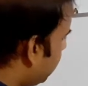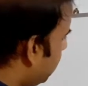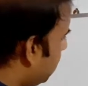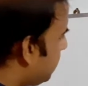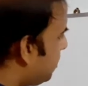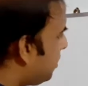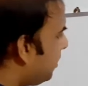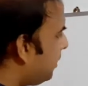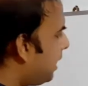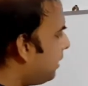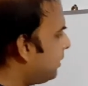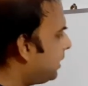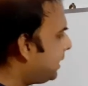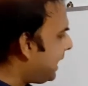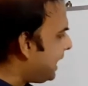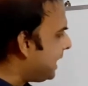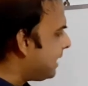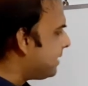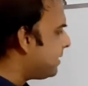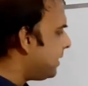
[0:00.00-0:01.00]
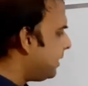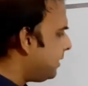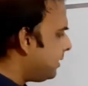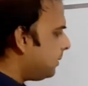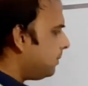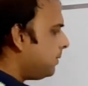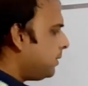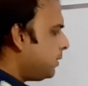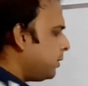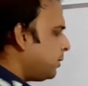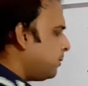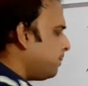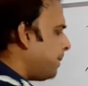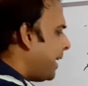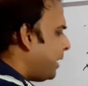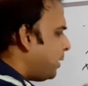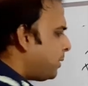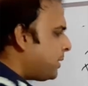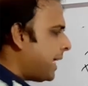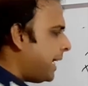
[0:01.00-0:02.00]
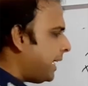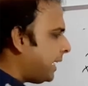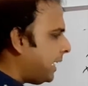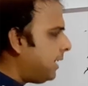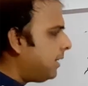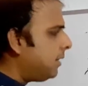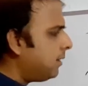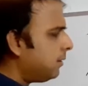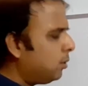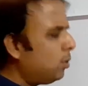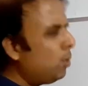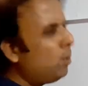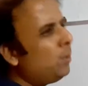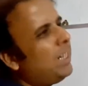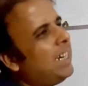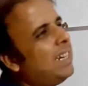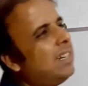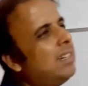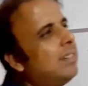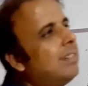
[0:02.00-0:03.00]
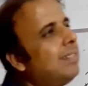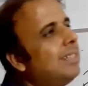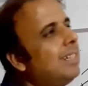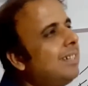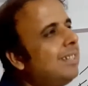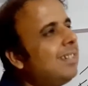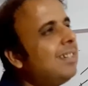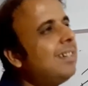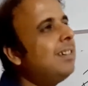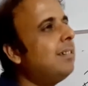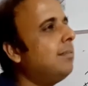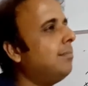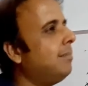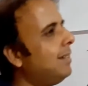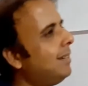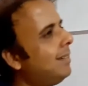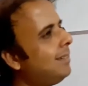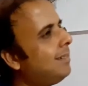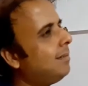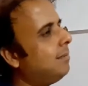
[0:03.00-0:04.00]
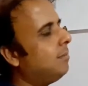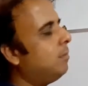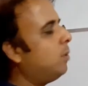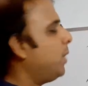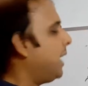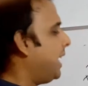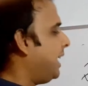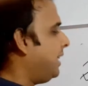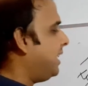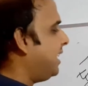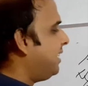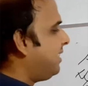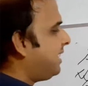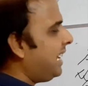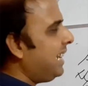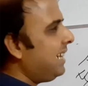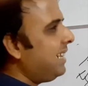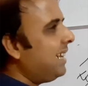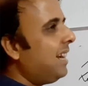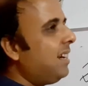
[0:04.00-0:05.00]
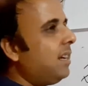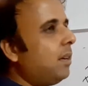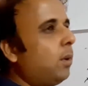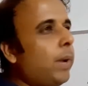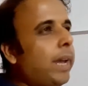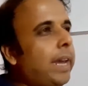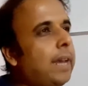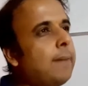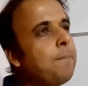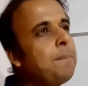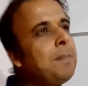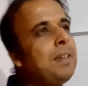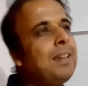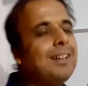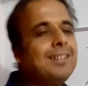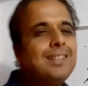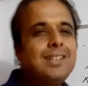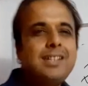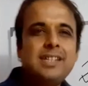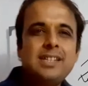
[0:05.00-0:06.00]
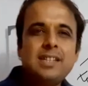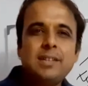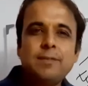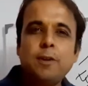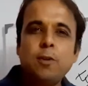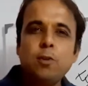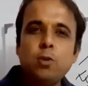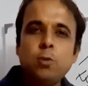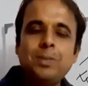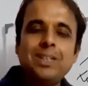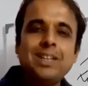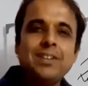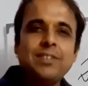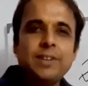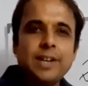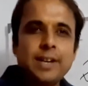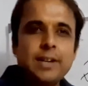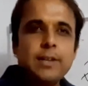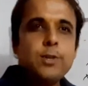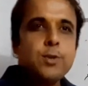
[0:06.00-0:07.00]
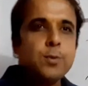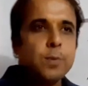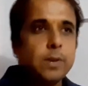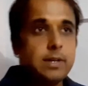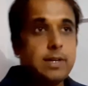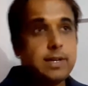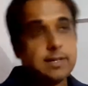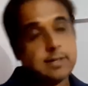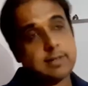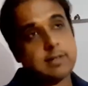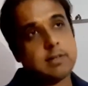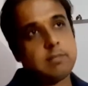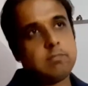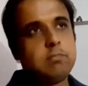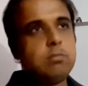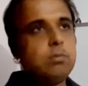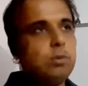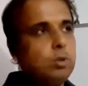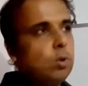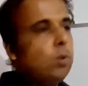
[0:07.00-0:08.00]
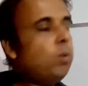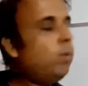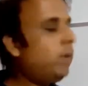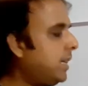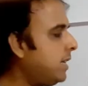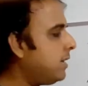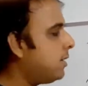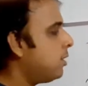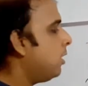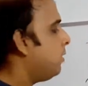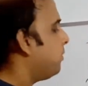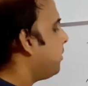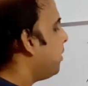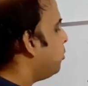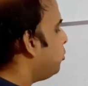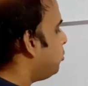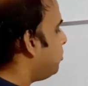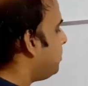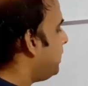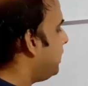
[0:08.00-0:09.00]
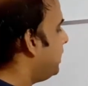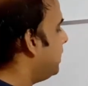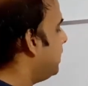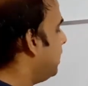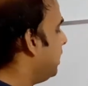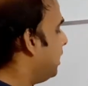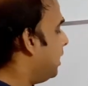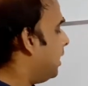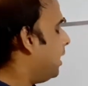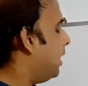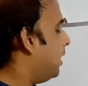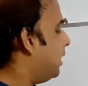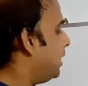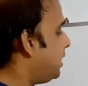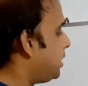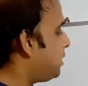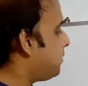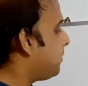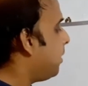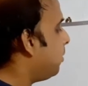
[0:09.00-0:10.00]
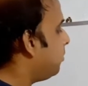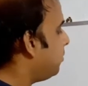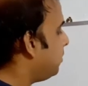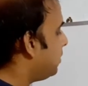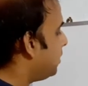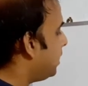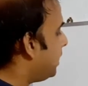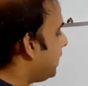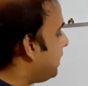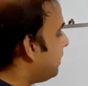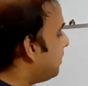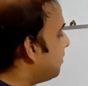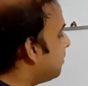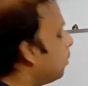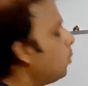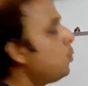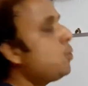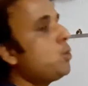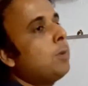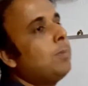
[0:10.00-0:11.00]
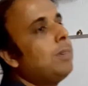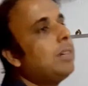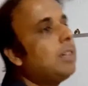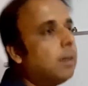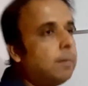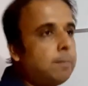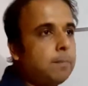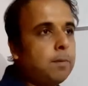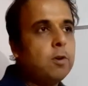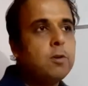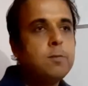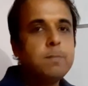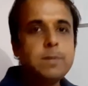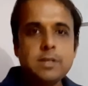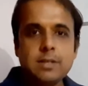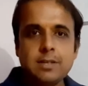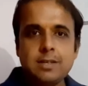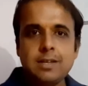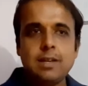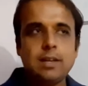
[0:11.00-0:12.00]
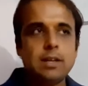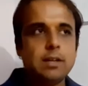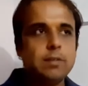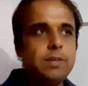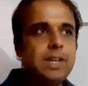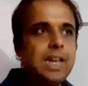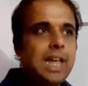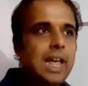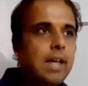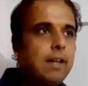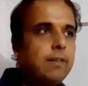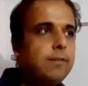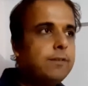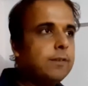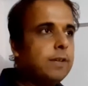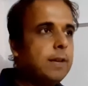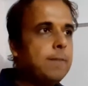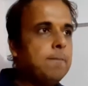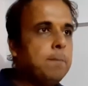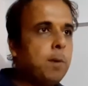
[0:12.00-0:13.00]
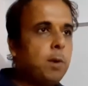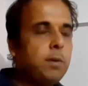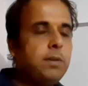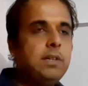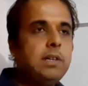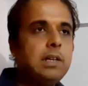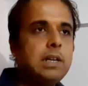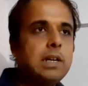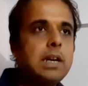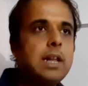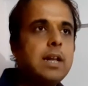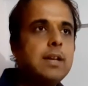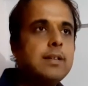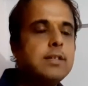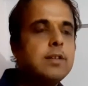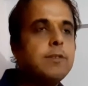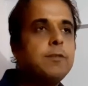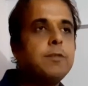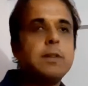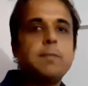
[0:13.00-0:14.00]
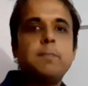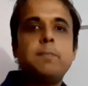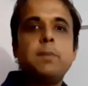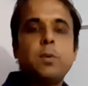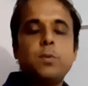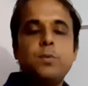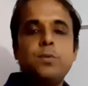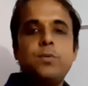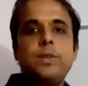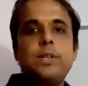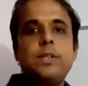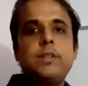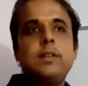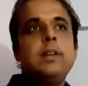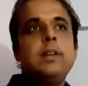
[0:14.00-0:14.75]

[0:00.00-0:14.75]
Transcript: now the thing is that, so spirocyclic, though they are just they are telling that this is found to be the rarest one. Yes, though it is not found to be it is found in most of the compound, but still we have important class of compound, right?